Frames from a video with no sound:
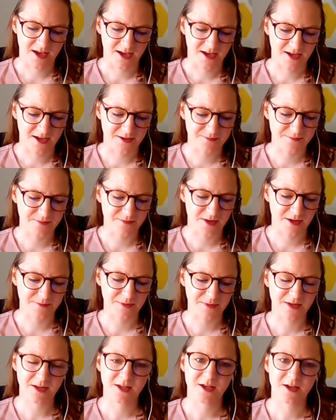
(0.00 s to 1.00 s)
I'm
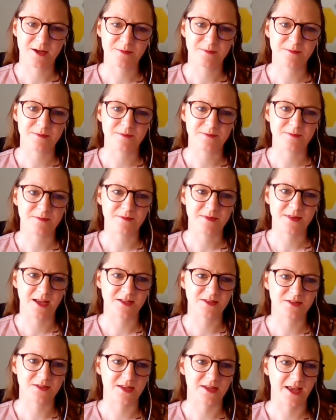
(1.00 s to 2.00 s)
going to come
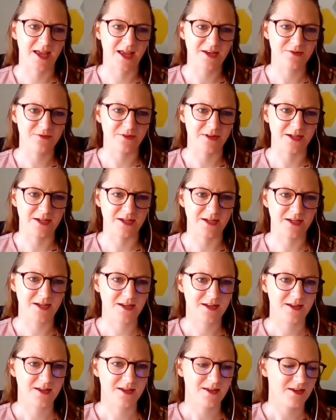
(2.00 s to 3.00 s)
next to Henry,
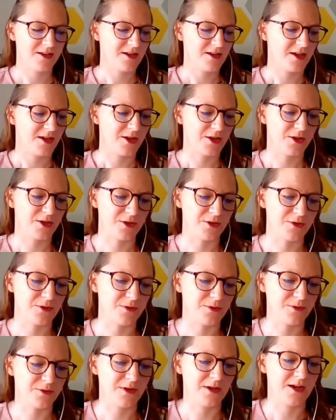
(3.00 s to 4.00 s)

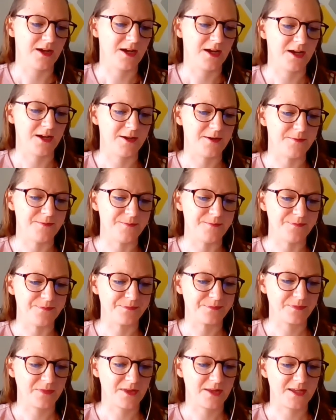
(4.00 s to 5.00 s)
who
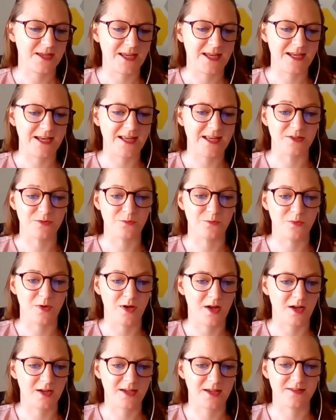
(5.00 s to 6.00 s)
in his
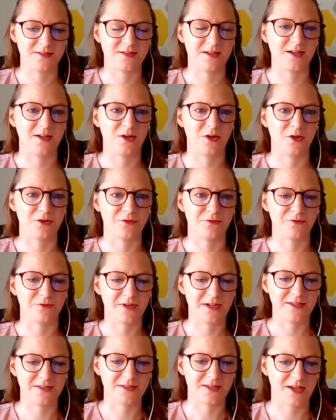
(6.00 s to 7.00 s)
work has done a lot of
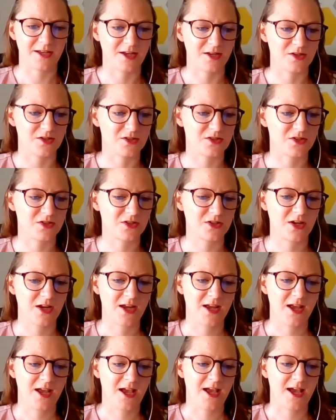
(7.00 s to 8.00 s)
research
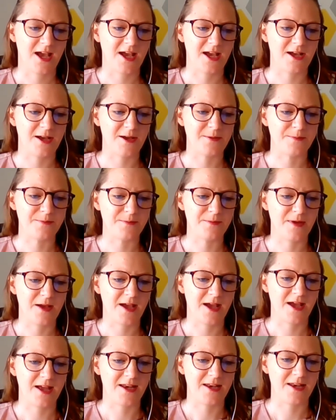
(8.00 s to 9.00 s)

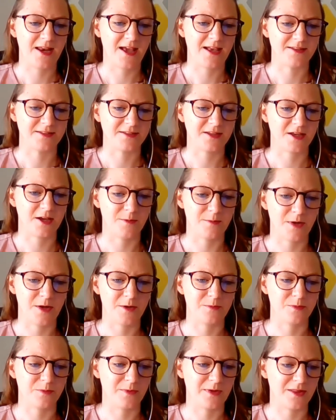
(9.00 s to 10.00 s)
and has come
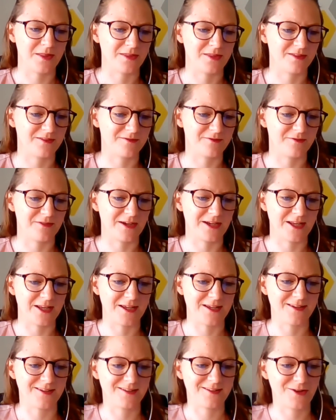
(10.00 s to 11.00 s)
up with
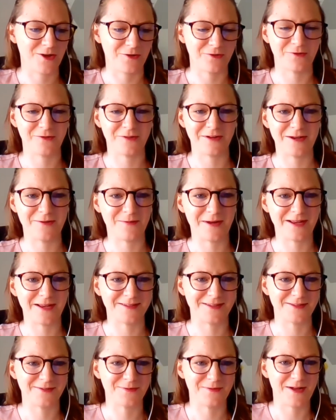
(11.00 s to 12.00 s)
really concrete
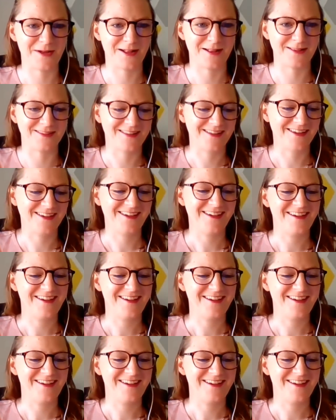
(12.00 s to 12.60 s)
ways as well